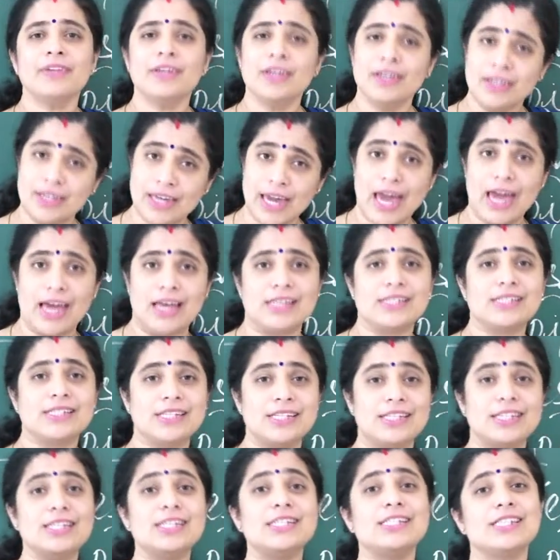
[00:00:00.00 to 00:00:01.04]
Yes,
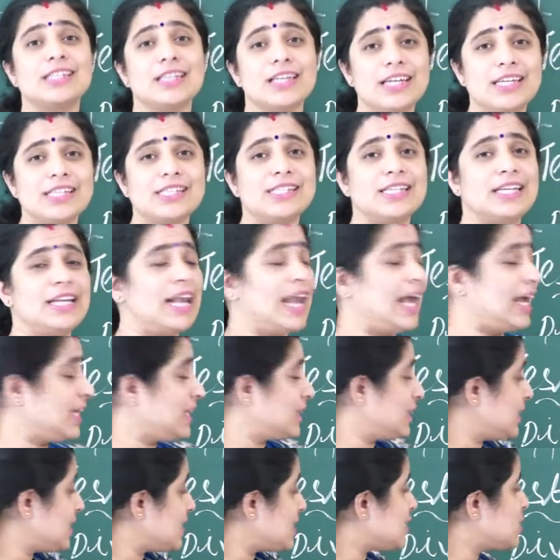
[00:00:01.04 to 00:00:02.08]
it is easy.
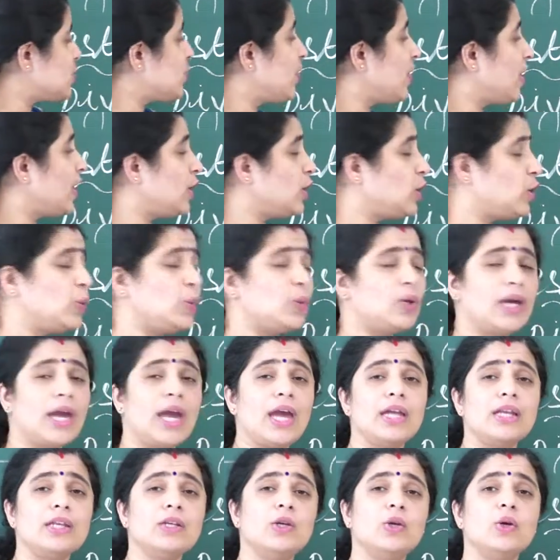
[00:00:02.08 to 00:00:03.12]
Like this way you
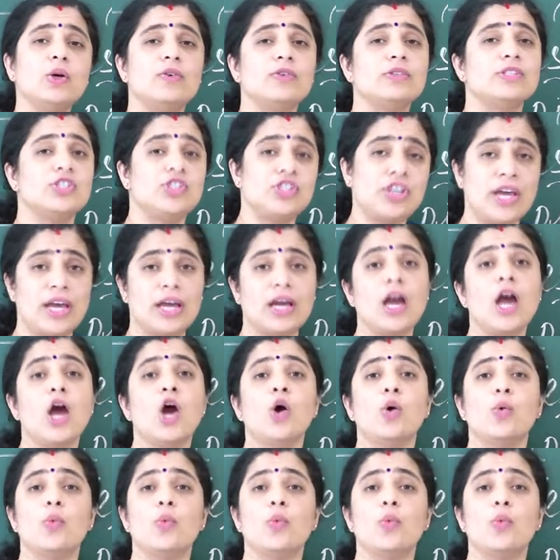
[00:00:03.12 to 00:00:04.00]
can check